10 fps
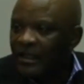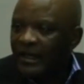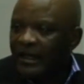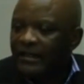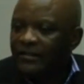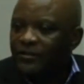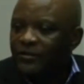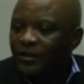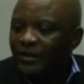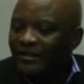and
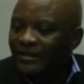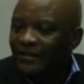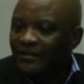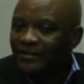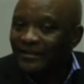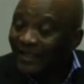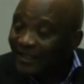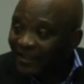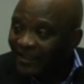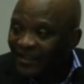you are
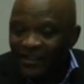sick,